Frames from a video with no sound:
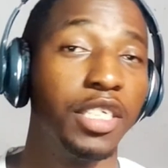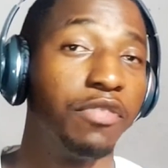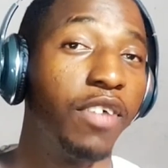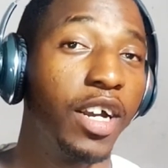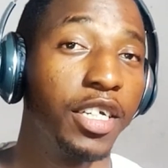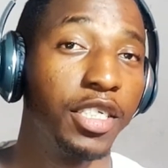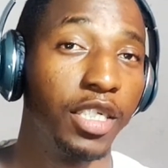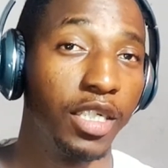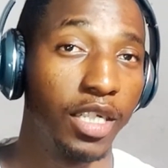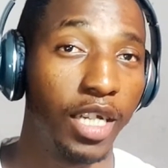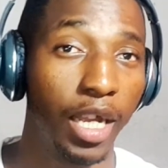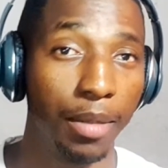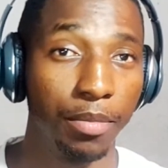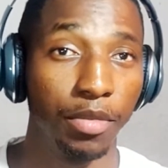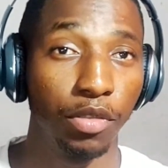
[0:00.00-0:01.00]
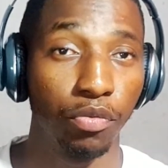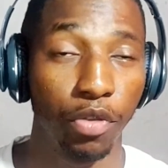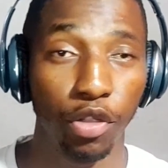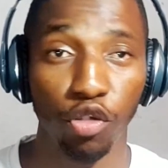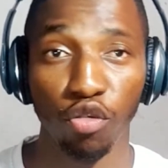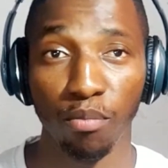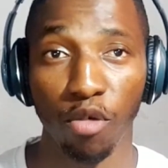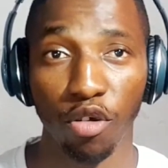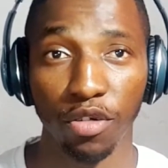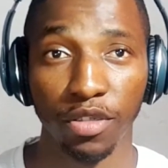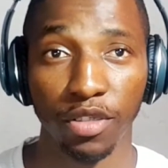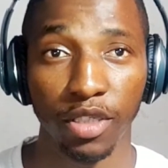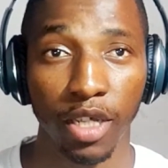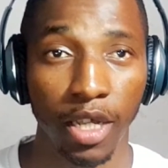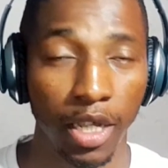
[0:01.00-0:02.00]
function comes with two
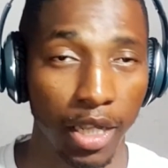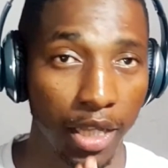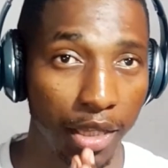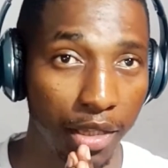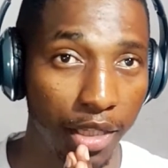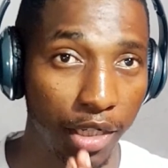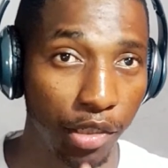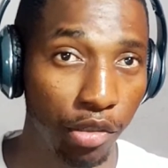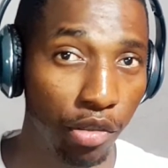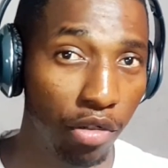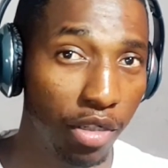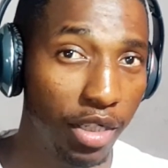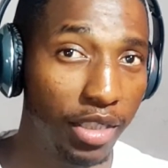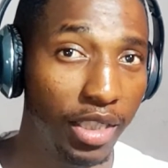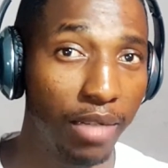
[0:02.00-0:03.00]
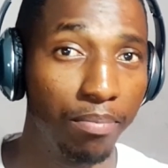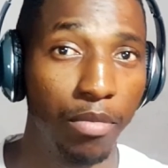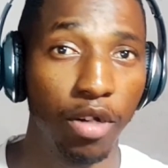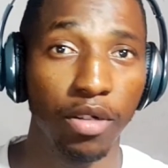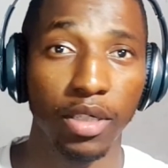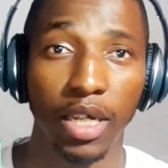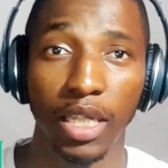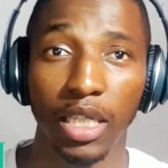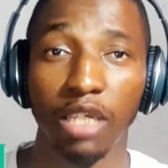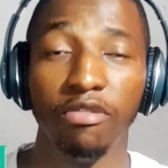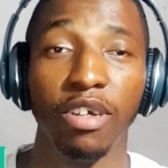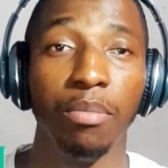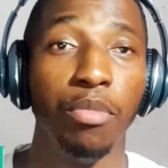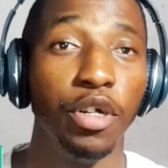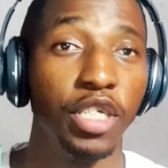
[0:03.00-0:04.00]
modes: the Do Not Disturb mode and the
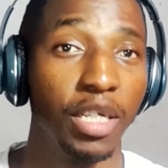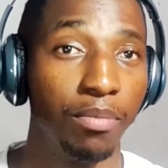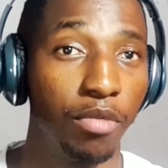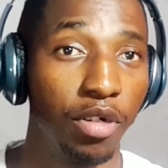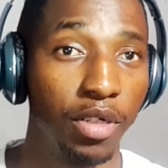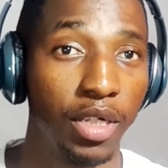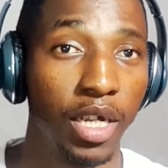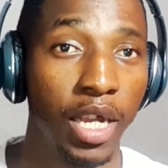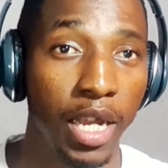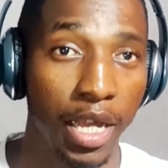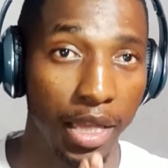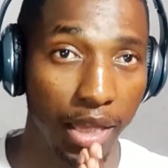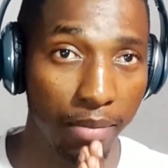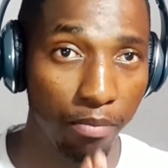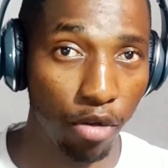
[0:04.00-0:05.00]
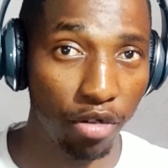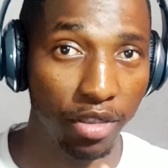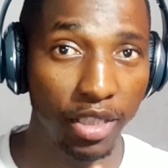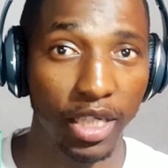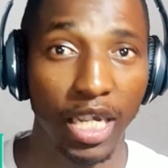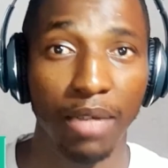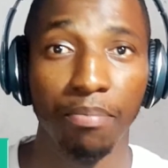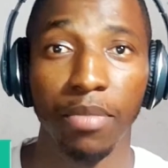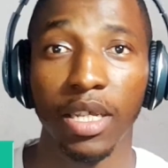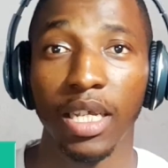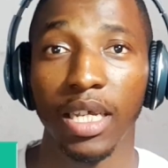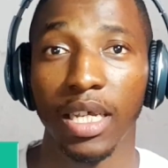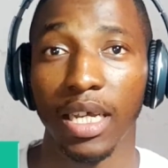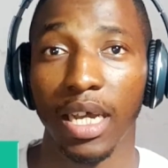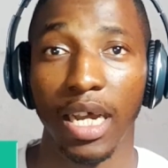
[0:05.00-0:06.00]
Vibration mode. The modes can be
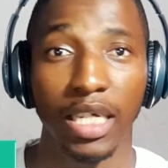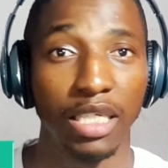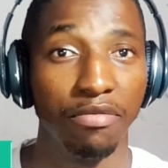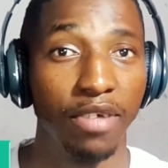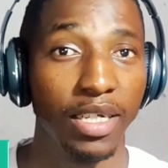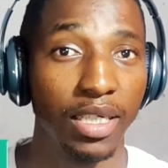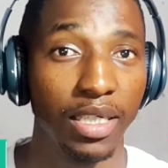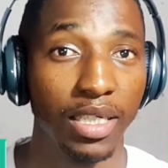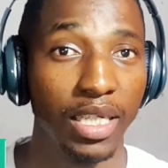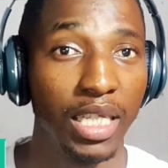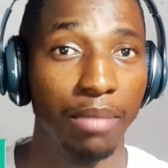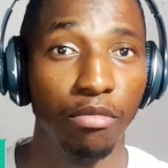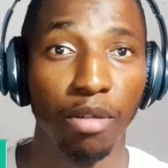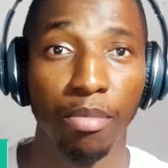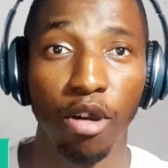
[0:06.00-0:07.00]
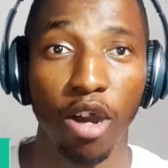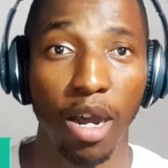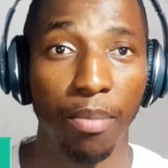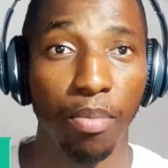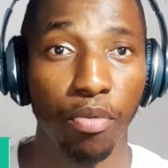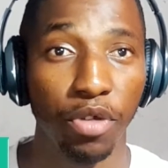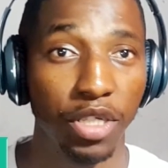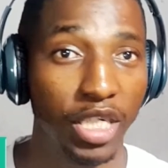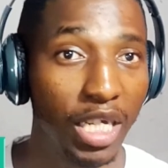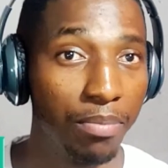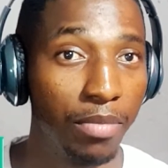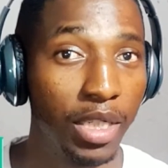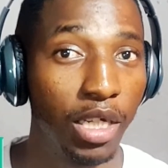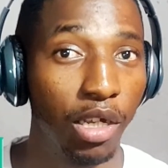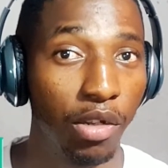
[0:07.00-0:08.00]
activated in the mobile app, which can be
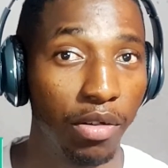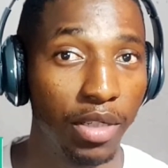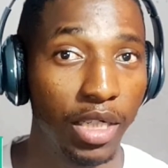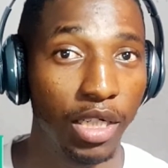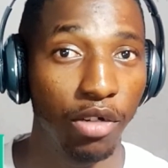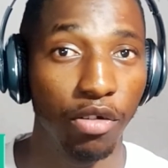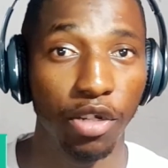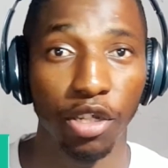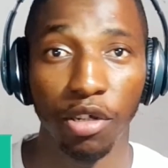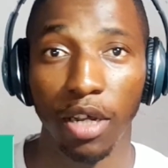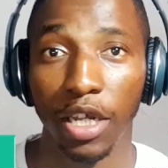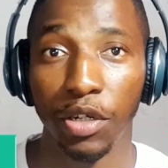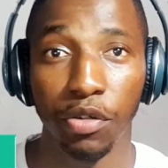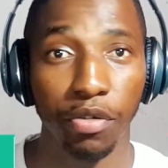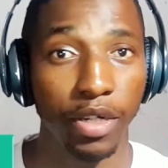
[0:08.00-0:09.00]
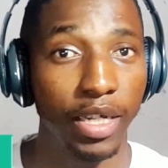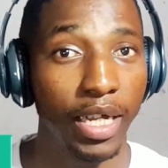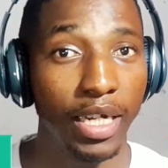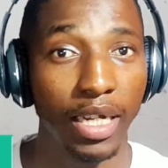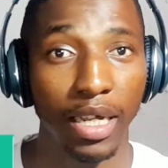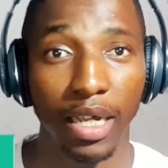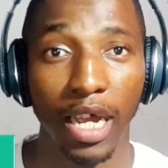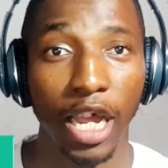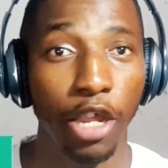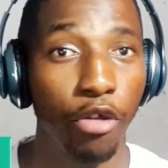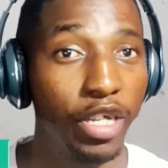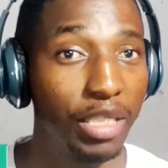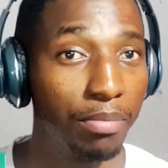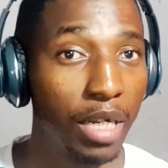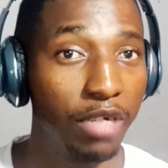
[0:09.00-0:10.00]
downloaded on your Android and
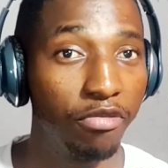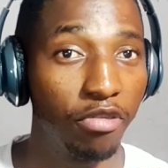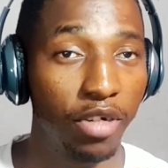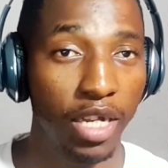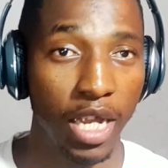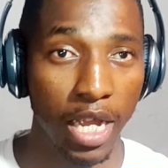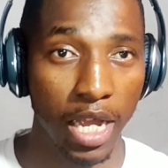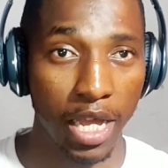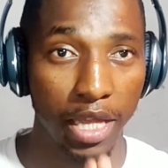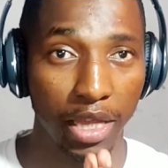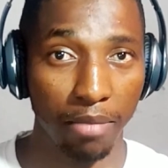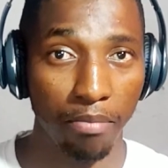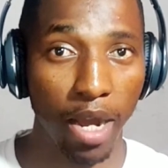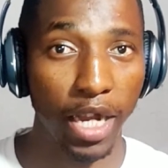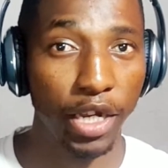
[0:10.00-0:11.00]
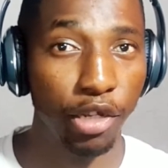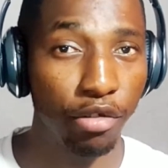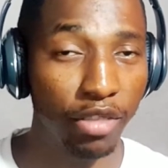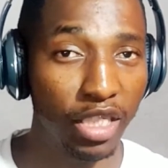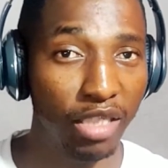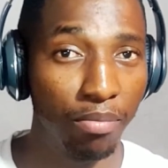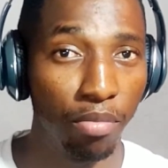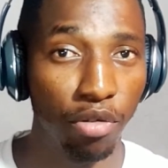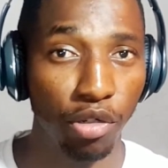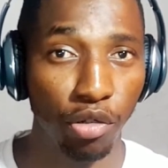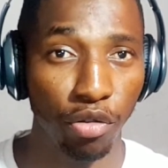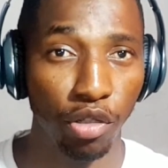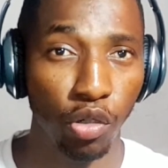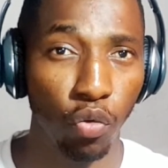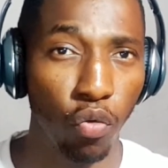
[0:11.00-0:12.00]
iOS smartphone. The band uses
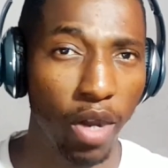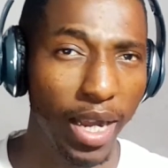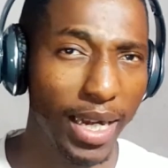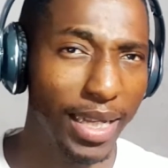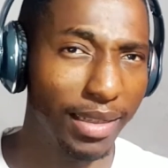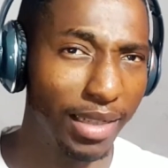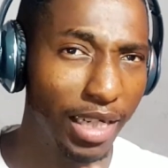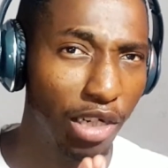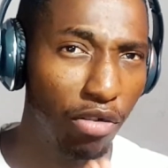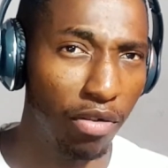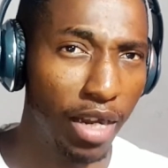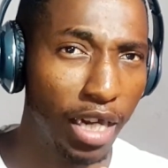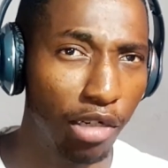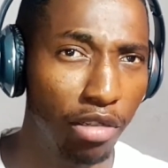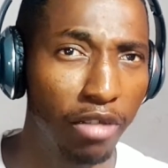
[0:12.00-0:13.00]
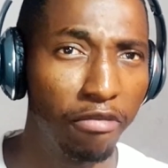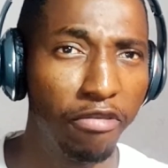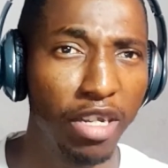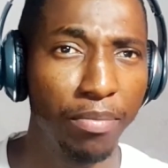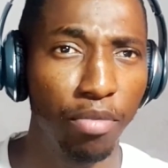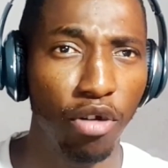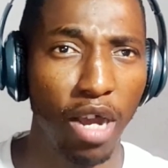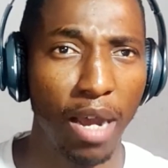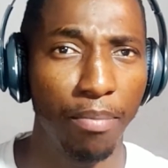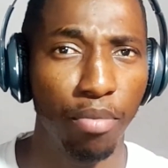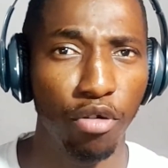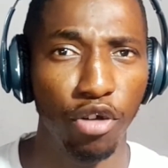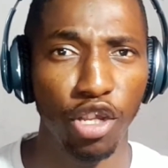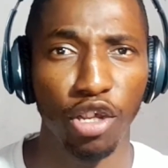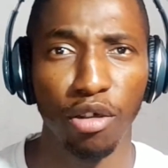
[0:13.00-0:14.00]
Bluetooth to wirelessly connect the Fitpro
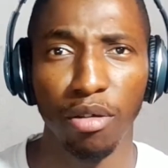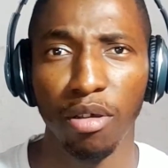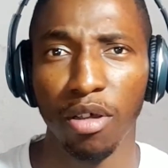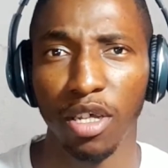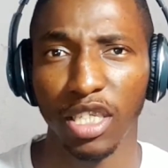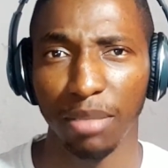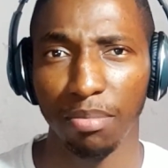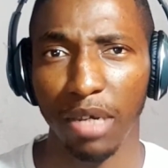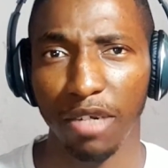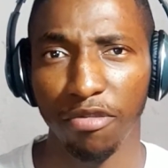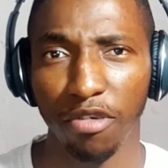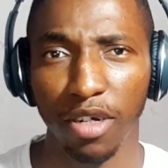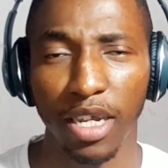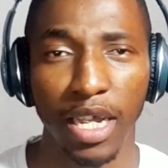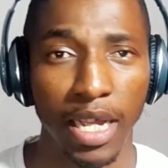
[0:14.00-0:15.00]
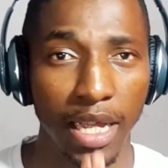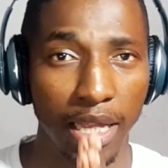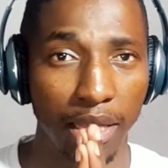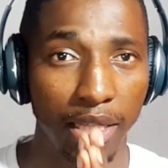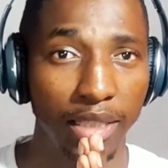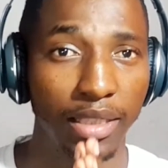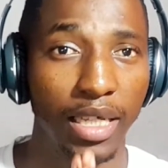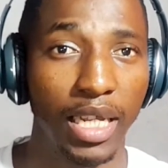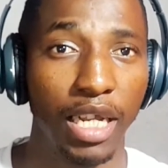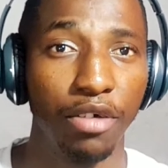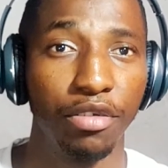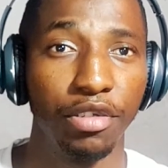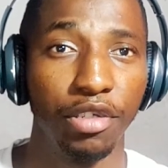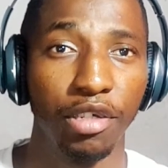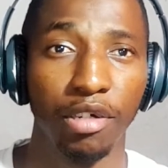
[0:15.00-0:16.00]
app on your smartphone. This
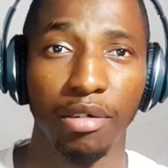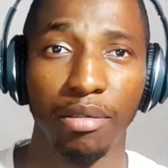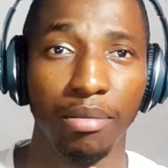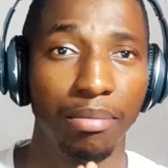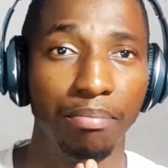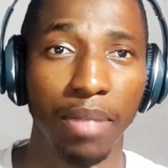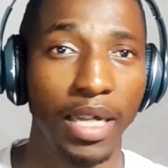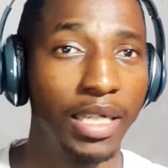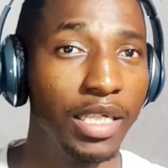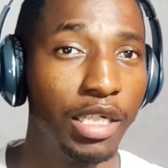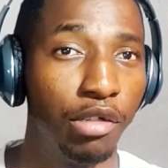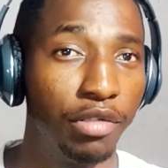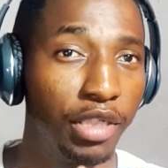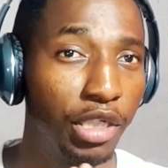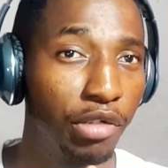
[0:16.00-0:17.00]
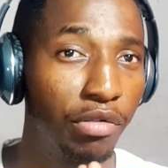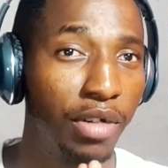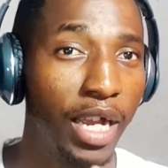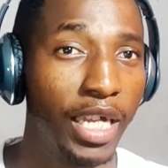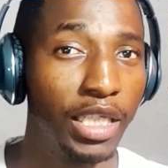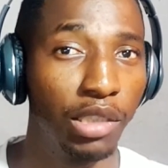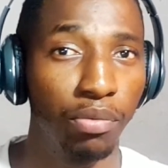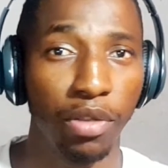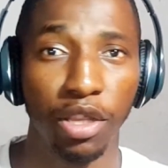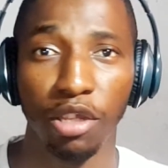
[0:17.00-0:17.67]
allows your band to synchronize with